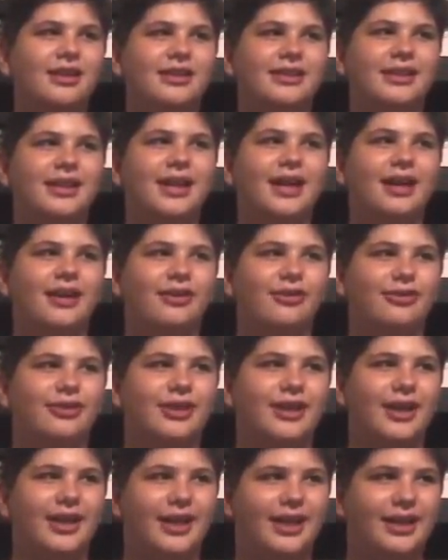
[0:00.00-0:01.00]
yeah,
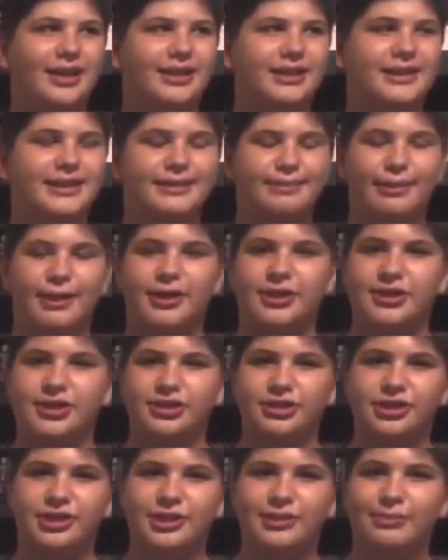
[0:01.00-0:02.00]
okay,
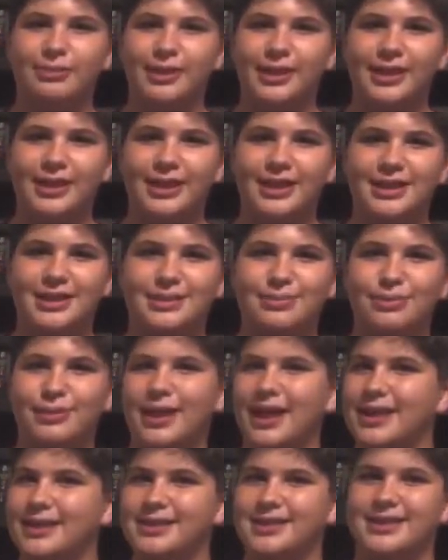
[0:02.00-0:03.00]
sponsorship, I guess, but
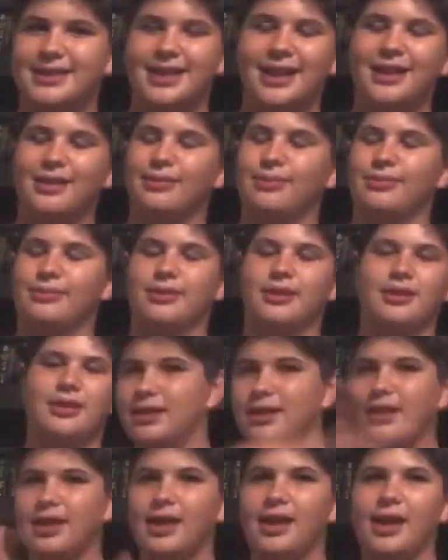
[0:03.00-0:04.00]
that's terrible.
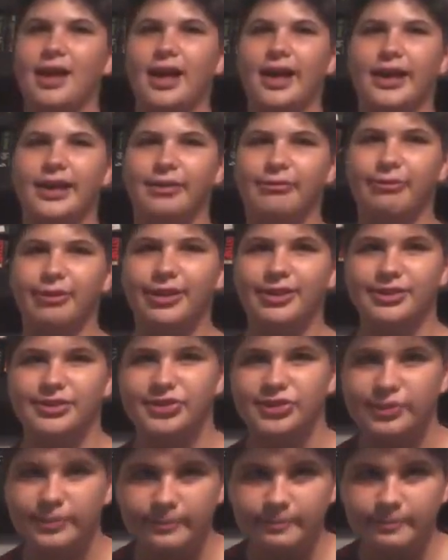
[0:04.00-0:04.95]
Anyways,